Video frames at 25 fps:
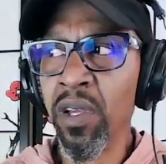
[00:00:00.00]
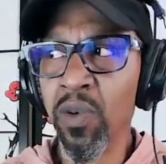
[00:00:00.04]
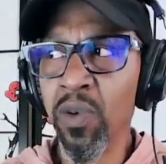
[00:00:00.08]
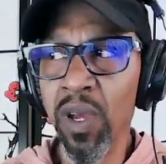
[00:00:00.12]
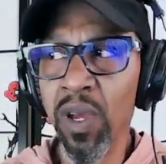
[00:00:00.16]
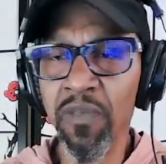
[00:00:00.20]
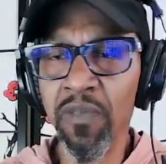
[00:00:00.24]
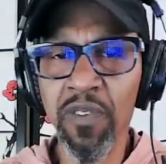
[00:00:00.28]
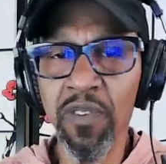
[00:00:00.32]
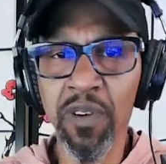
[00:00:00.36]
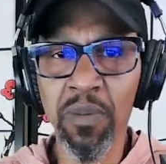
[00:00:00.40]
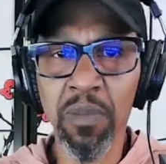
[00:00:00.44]

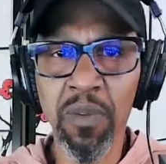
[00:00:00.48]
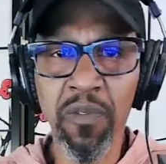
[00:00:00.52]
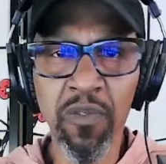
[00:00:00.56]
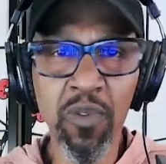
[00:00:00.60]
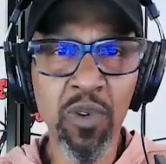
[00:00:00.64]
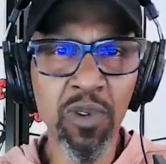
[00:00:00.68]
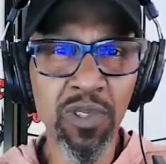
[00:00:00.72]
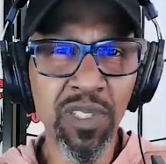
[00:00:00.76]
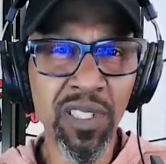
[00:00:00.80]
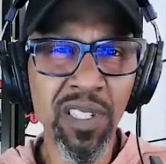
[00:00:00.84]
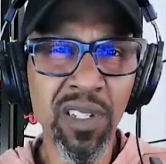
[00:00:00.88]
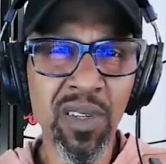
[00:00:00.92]
Great film. Of
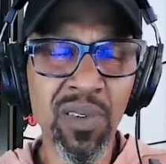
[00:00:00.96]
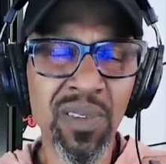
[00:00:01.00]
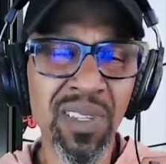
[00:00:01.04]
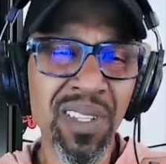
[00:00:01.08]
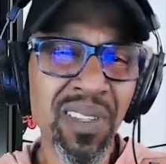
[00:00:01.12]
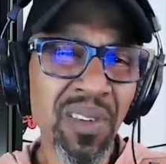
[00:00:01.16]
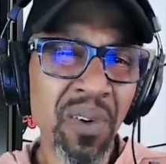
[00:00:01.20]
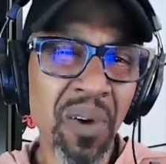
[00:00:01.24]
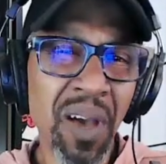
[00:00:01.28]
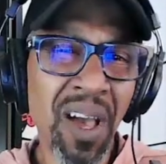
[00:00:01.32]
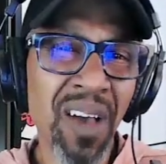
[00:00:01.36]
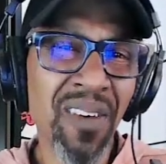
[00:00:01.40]
course, you
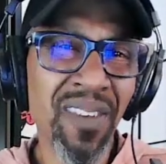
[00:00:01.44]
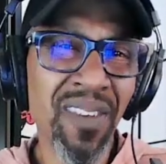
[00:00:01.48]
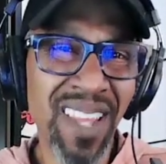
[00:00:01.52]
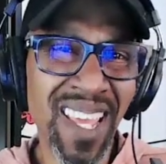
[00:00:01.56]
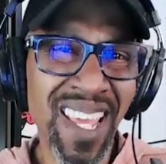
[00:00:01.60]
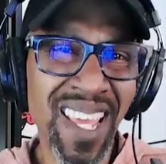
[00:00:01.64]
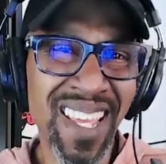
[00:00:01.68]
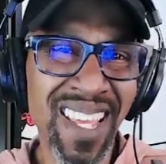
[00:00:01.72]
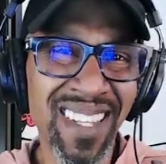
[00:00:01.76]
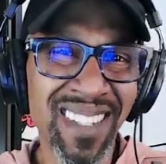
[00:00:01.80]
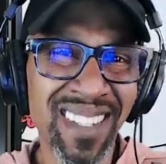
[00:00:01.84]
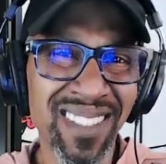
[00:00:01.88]
know how
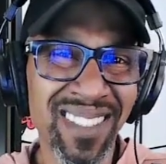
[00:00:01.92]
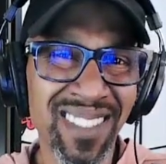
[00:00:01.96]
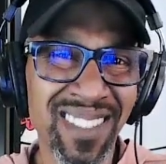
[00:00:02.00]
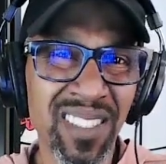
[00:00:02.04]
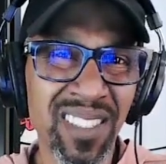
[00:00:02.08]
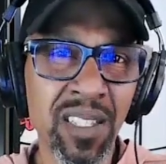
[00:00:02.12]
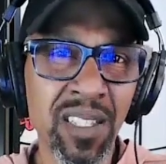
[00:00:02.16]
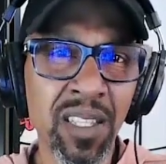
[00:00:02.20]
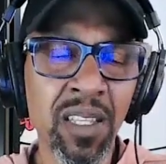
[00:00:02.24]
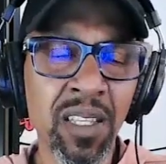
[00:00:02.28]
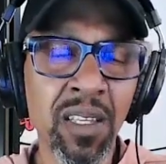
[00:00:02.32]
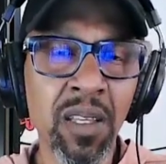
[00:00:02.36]
it
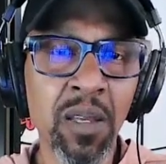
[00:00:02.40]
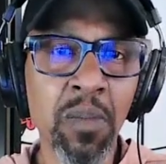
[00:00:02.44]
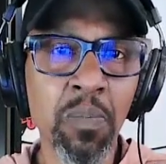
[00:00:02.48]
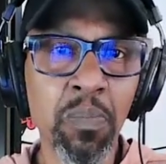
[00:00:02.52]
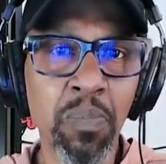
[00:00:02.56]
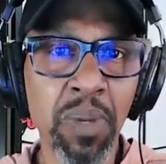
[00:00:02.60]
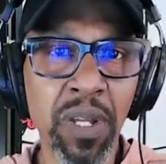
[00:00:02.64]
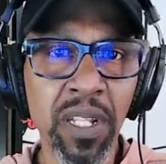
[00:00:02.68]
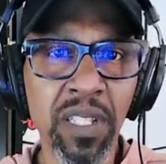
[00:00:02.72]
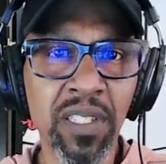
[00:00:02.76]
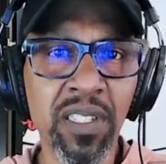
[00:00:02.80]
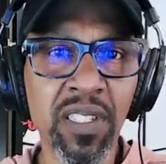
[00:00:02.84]
ends,
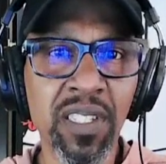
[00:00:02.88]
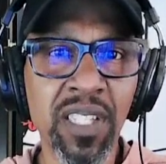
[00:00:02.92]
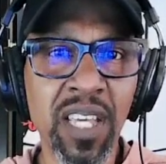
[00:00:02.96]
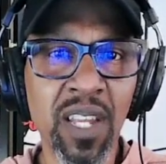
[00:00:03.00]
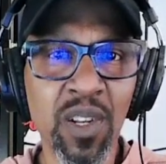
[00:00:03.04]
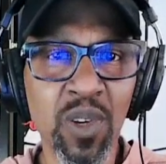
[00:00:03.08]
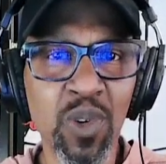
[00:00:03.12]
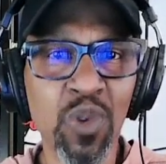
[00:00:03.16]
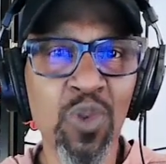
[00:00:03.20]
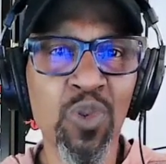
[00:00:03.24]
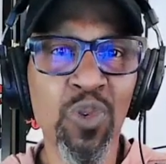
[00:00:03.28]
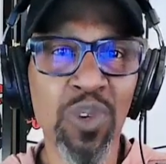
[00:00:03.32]
but it's just
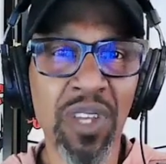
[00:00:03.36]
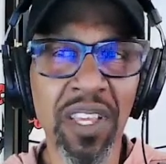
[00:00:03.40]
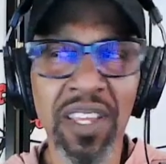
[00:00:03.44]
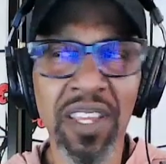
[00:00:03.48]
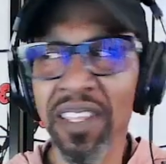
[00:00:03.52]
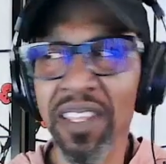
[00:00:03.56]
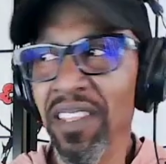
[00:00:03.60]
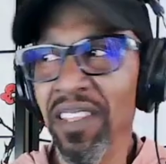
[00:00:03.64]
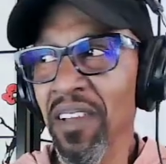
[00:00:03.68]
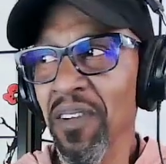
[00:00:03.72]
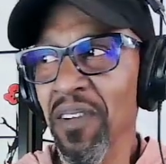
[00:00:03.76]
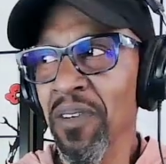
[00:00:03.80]
kind of cool
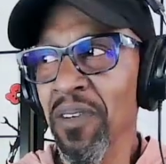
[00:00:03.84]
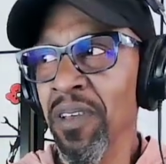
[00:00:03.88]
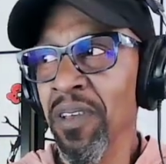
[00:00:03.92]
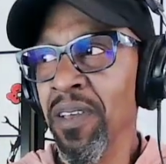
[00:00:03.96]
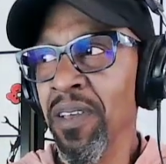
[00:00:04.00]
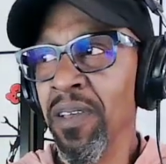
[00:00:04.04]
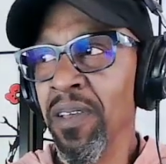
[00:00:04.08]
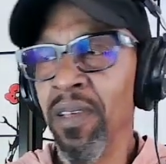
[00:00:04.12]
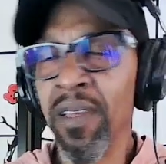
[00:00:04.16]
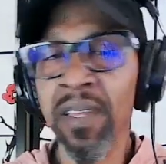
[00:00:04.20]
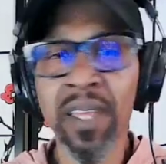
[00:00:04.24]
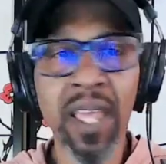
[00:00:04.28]
getting there.
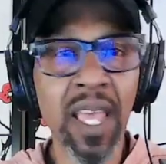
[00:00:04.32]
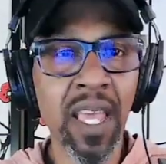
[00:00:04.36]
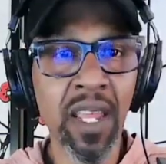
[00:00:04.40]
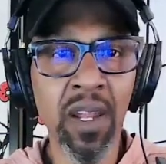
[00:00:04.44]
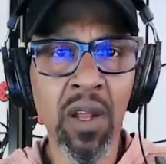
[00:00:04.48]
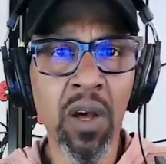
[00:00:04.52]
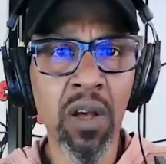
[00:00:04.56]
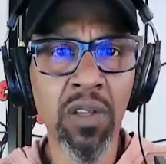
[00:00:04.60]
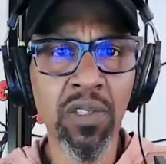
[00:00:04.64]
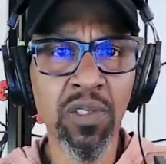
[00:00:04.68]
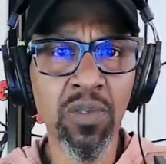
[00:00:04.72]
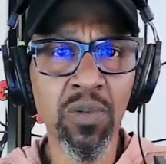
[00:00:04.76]

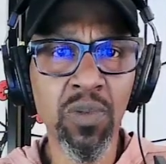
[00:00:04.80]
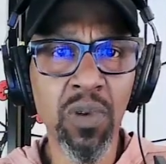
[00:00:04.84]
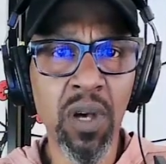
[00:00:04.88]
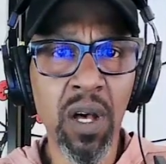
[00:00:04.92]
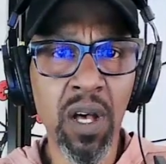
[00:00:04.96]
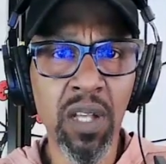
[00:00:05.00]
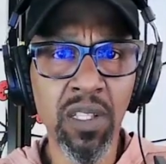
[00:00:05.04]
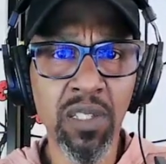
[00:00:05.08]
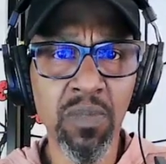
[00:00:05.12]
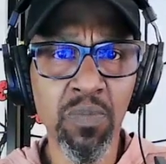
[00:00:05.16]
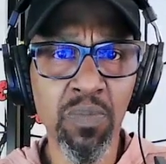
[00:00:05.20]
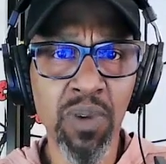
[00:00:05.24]
And also
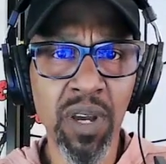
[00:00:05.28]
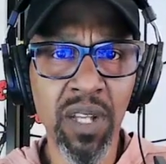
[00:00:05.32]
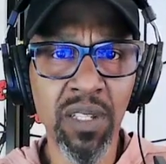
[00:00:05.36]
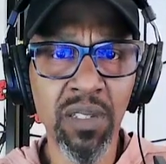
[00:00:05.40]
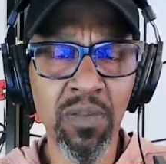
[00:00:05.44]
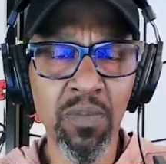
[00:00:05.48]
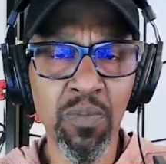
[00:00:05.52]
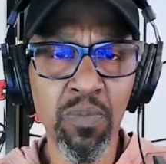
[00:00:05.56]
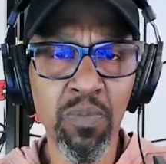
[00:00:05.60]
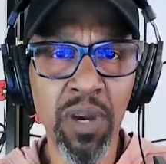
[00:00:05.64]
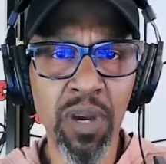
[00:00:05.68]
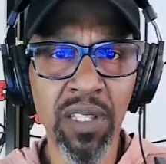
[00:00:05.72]
awesome
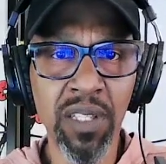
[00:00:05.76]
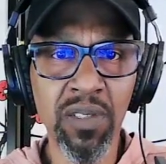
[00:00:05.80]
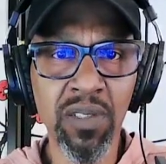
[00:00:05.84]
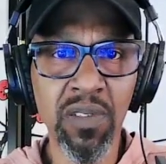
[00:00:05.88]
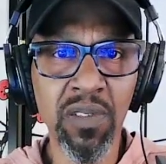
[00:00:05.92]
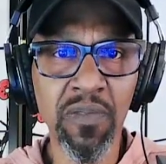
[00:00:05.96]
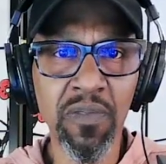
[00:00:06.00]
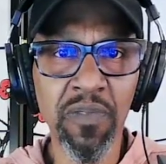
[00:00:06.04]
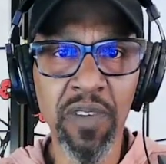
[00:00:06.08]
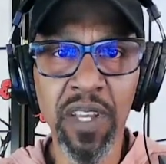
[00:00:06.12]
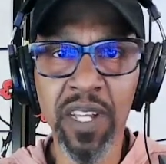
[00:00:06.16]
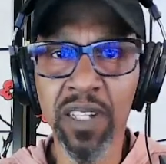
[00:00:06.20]

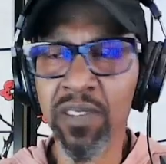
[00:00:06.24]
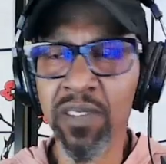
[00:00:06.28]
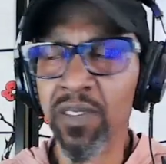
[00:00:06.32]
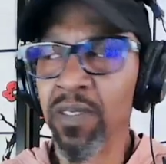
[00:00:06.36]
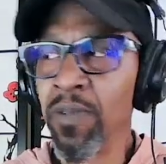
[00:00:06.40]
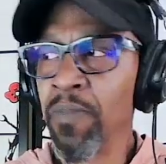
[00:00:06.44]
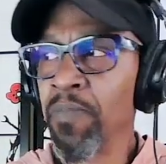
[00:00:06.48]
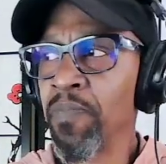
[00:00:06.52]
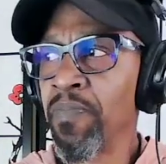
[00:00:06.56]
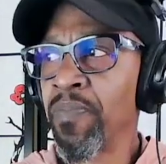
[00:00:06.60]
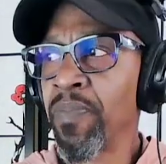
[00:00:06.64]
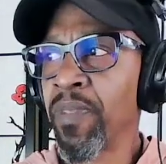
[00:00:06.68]
practical
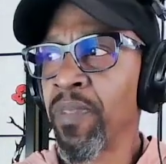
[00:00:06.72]
effects.